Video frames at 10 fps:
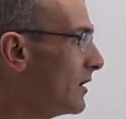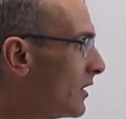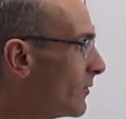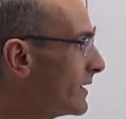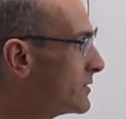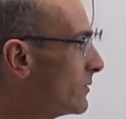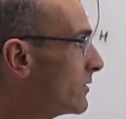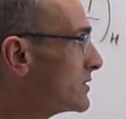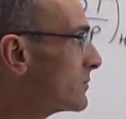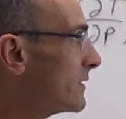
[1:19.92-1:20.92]
All right, to
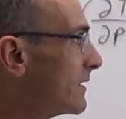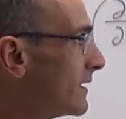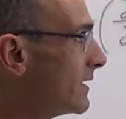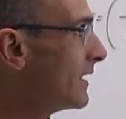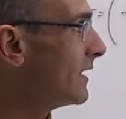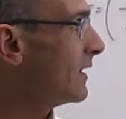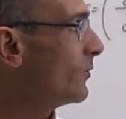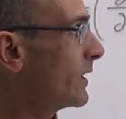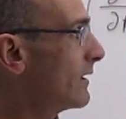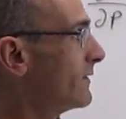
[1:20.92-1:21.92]
illustrate that, uh,
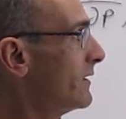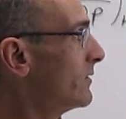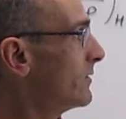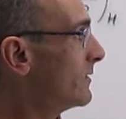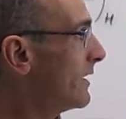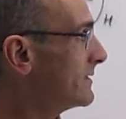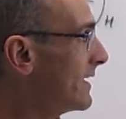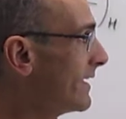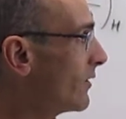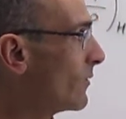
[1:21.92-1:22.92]
we have here a
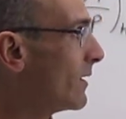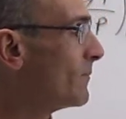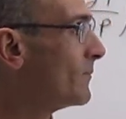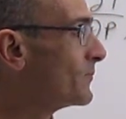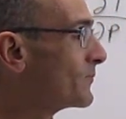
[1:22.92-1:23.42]
diagram